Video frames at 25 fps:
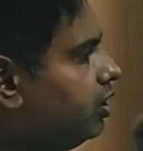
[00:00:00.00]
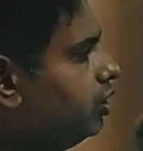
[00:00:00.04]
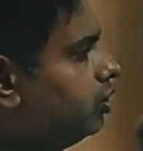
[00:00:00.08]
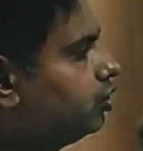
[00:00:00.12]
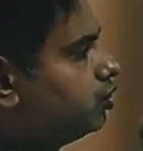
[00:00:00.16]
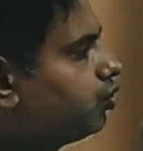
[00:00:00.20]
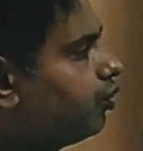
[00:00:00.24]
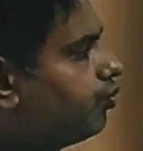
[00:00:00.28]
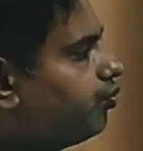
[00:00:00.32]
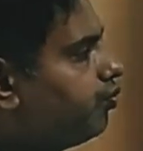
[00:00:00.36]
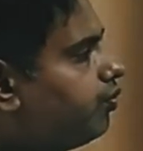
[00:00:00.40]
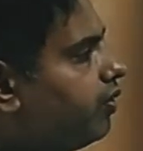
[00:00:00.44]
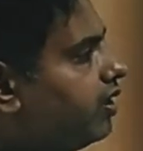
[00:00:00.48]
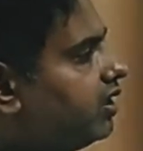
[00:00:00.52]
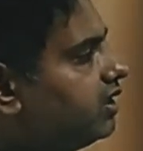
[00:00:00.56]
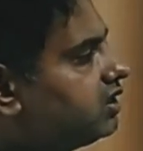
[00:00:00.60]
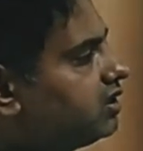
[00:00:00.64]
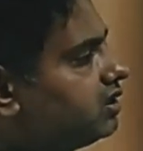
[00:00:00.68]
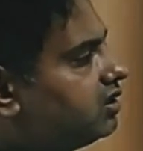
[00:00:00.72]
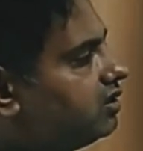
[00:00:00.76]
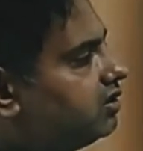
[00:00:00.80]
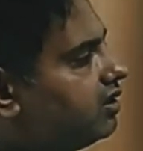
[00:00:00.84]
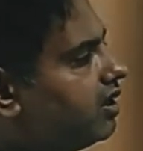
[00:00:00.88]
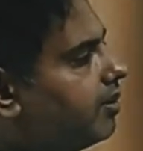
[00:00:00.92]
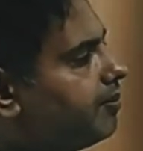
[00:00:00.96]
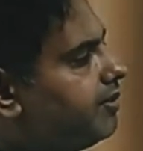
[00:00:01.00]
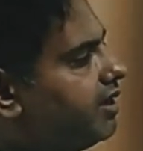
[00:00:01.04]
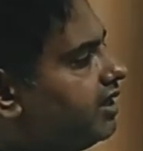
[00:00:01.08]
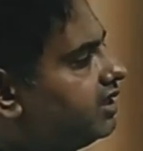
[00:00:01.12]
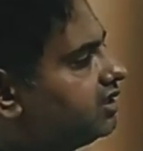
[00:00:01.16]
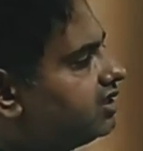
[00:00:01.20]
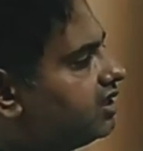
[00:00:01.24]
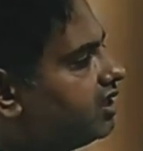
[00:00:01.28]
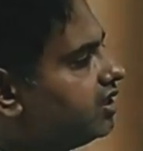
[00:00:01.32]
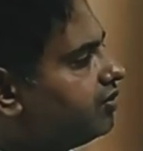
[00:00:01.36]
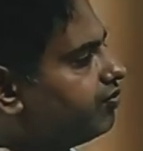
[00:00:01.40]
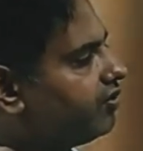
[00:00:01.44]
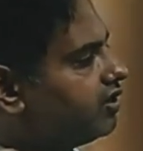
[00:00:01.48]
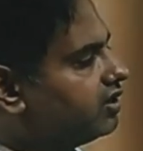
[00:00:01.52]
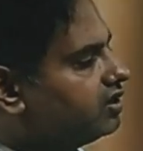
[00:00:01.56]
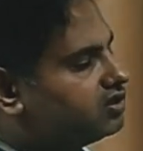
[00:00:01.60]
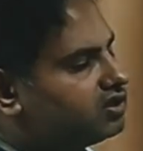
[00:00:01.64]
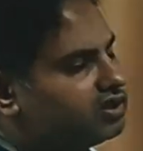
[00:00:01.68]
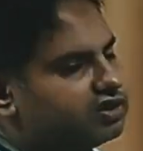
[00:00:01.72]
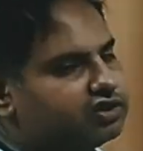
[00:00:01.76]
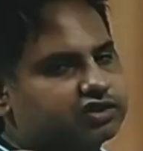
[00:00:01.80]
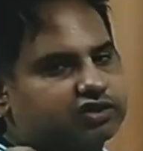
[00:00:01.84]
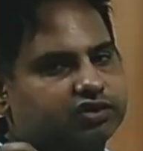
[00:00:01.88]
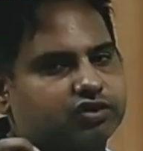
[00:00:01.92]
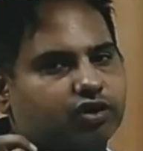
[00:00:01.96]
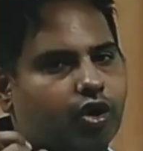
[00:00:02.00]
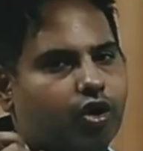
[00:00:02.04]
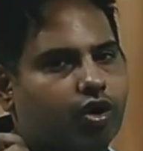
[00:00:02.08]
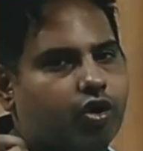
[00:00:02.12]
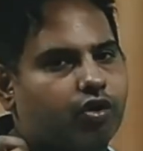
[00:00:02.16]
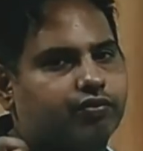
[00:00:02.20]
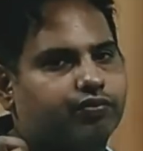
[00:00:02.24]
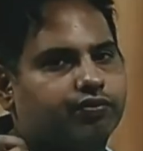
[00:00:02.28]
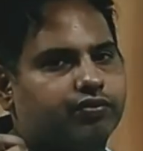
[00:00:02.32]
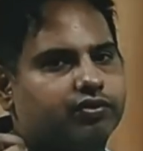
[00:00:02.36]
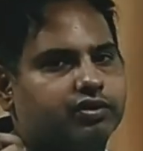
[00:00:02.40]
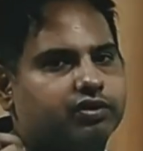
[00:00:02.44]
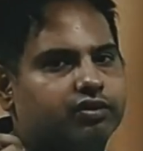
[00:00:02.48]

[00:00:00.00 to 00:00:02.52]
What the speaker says: So first, the major functions of